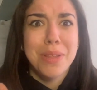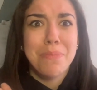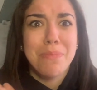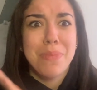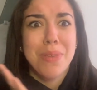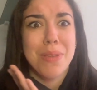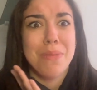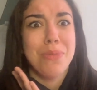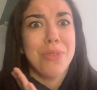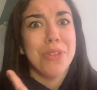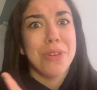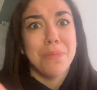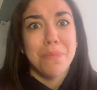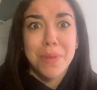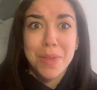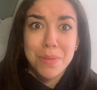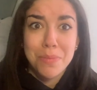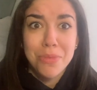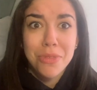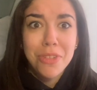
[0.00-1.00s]
people are
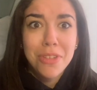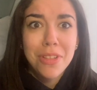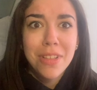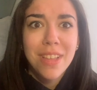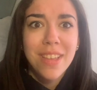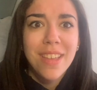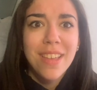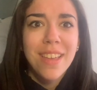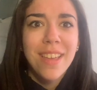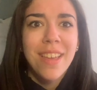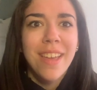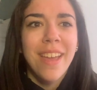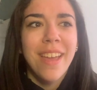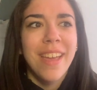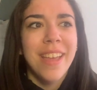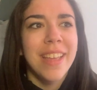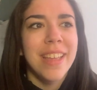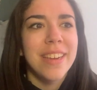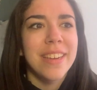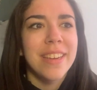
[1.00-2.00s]
people,
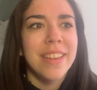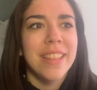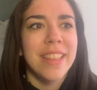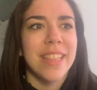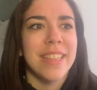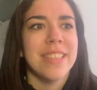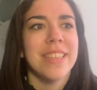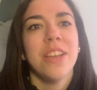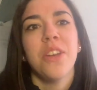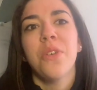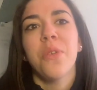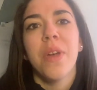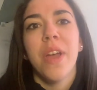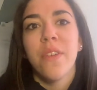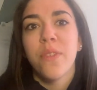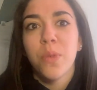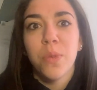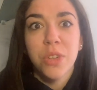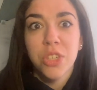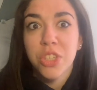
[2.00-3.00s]
and that's how
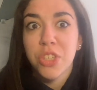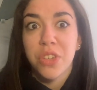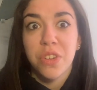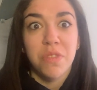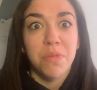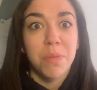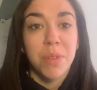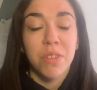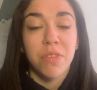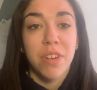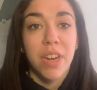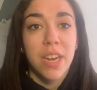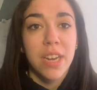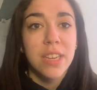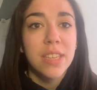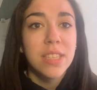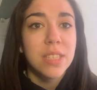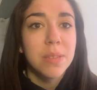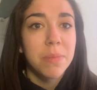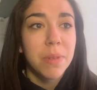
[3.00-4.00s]
everyone should have been
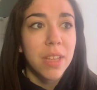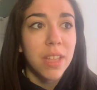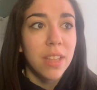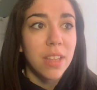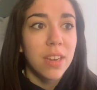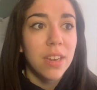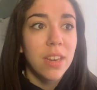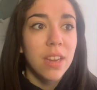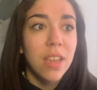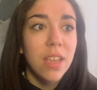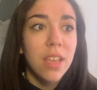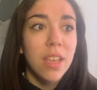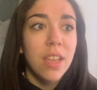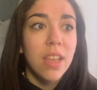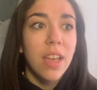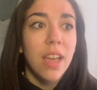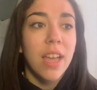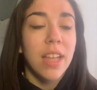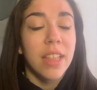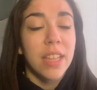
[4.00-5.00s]
raised. But
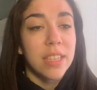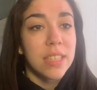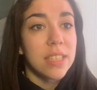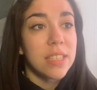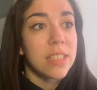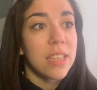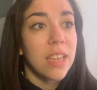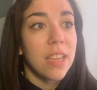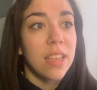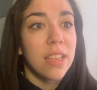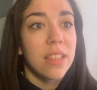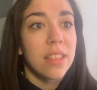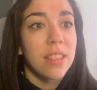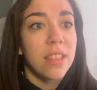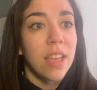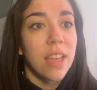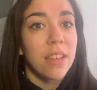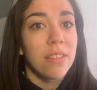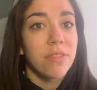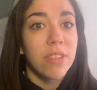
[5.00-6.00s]
I like to say
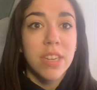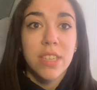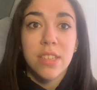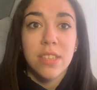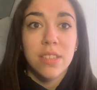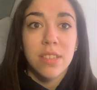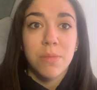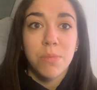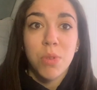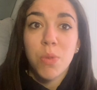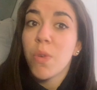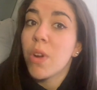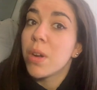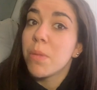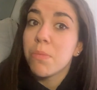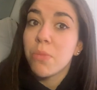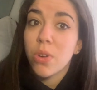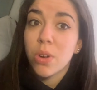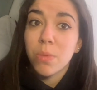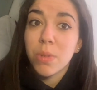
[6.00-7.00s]
that racism, you
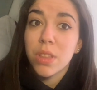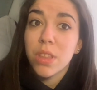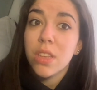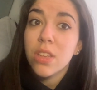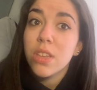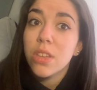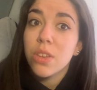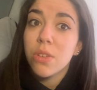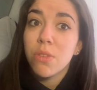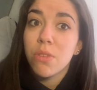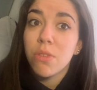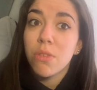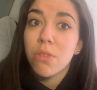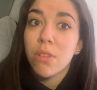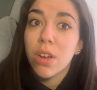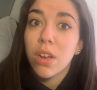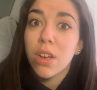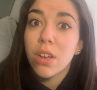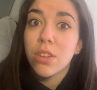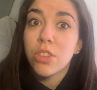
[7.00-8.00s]
aren't born with it, you
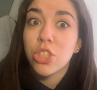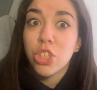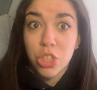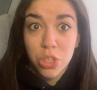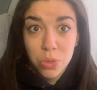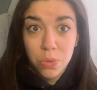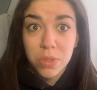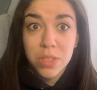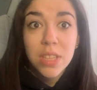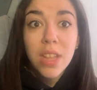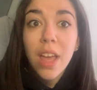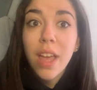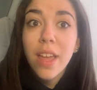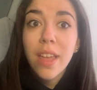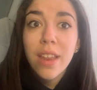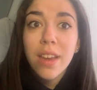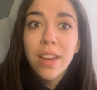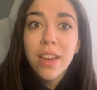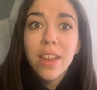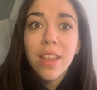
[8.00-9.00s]
choose that.
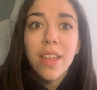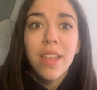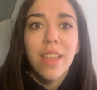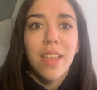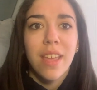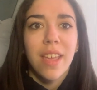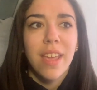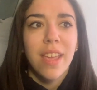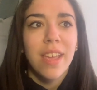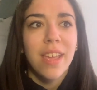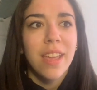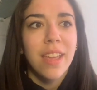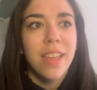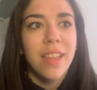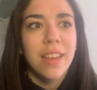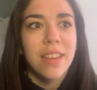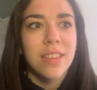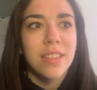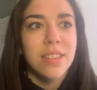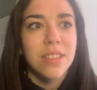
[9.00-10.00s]

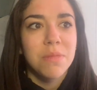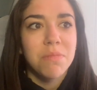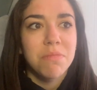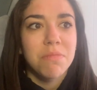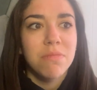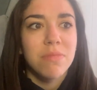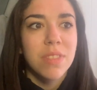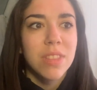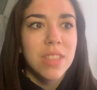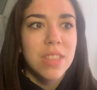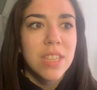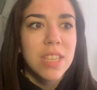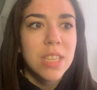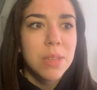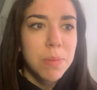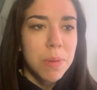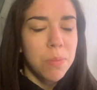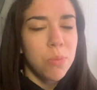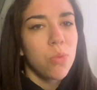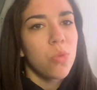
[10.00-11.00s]
And these
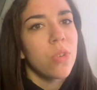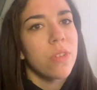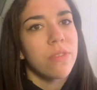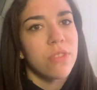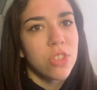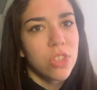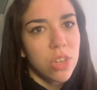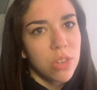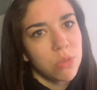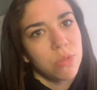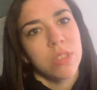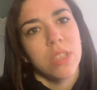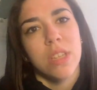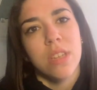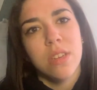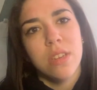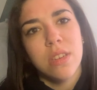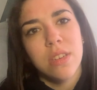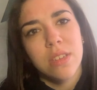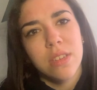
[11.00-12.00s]
people who have
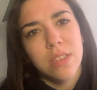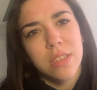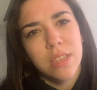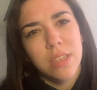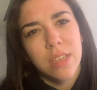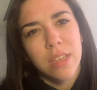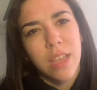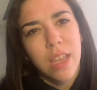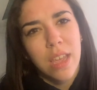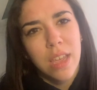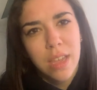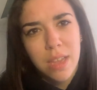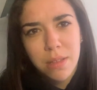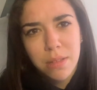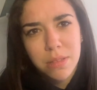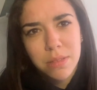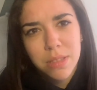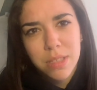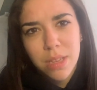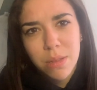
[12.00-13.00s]
chosen to hate
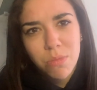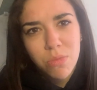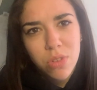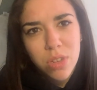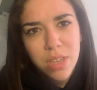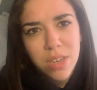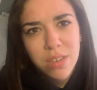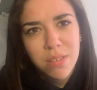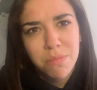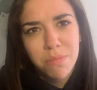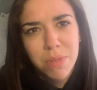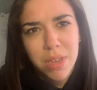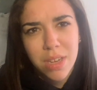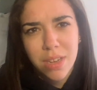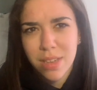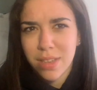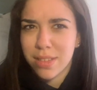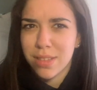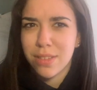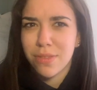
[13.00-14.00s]
someone
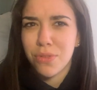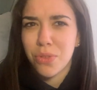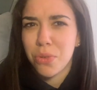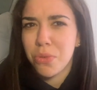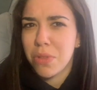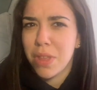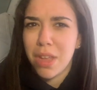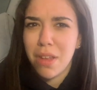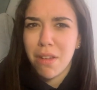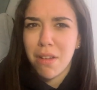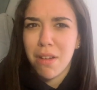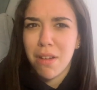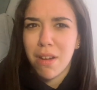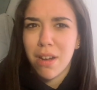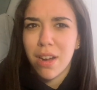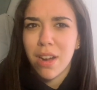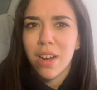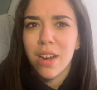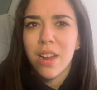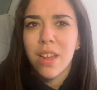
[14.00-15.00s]
because of who they are,